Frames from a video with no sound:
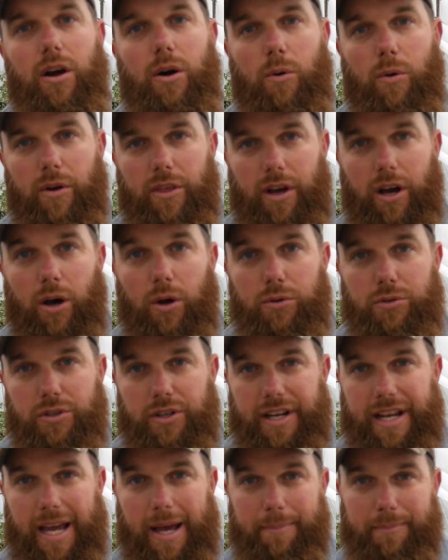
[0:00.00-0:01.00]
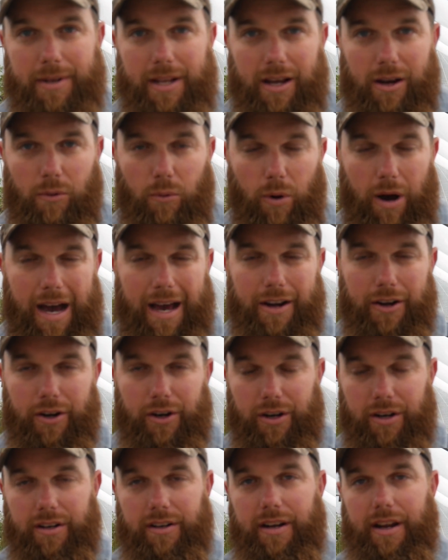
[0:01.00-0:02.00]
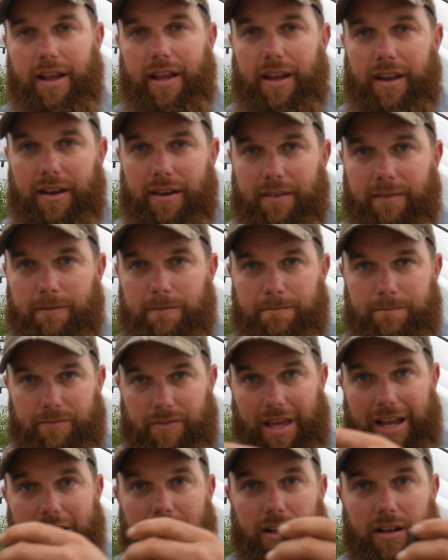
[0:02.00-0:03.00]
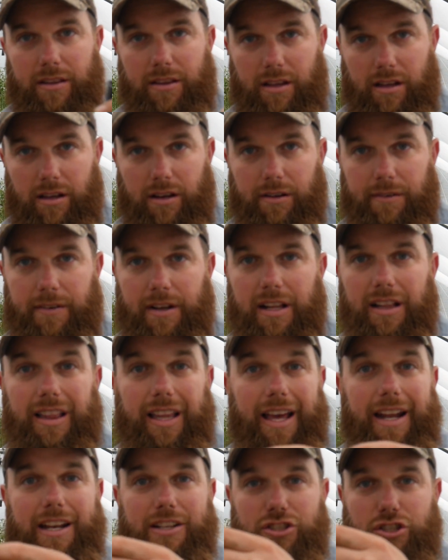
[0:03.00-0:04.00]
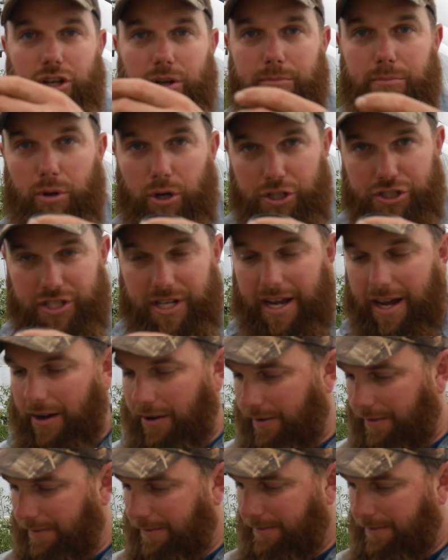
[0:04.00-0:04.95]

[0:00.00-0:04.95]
where the holes are gapped out wider and they could the lettuce could bush out